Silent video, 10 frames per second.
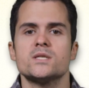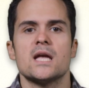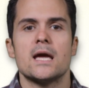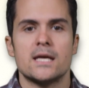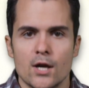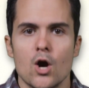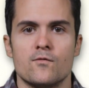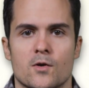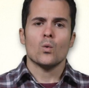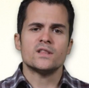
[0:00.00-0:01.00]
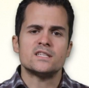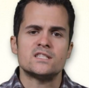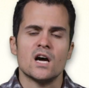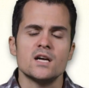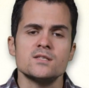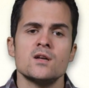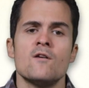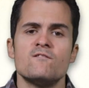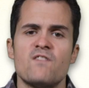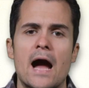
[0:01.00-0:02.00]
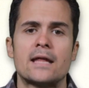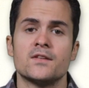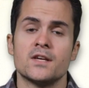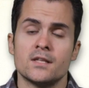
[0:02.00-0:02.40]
was taken over. When the dust finally